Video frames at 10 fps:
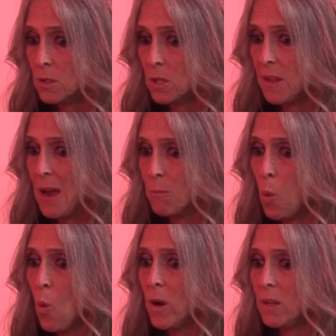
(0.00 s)
to that
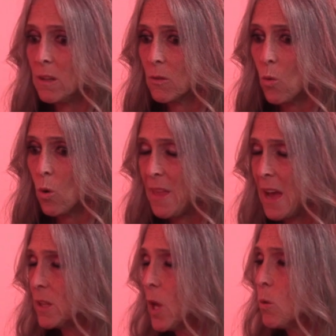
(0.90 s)
point or
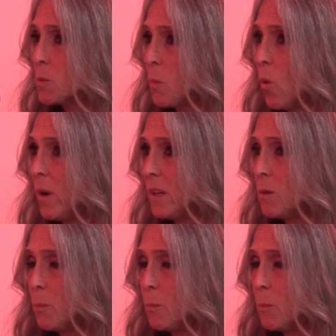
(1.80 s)
that lowest point